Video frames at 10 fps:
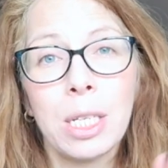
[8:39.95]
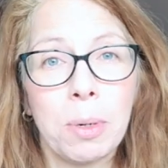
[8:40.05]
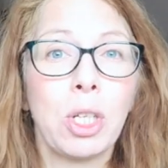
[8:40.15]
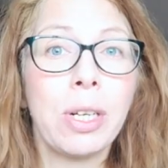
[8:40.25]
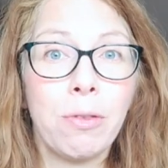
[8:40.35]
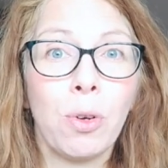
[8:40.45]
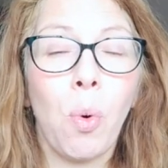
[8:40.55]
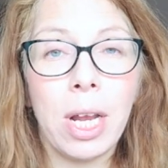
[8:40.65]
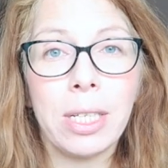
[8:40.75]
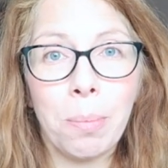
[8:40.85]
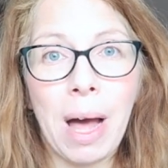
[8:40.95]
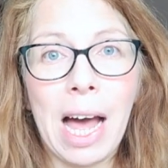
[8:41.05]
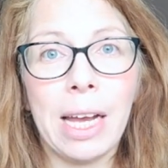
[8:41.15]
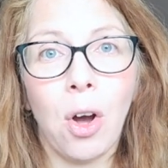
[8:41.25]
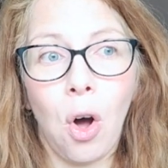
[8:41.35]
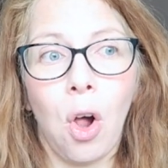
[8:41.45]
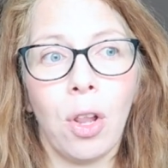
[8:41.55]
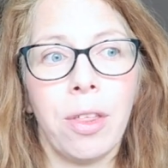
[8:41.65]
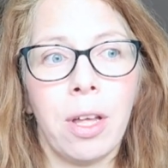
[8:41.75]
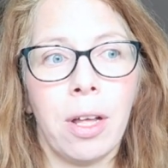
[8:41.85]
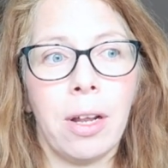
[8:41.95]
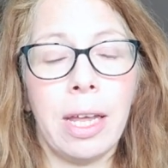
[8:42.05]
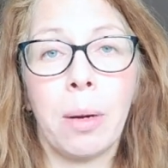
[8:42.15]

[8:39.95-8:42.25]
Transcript: especially if you want to buy all the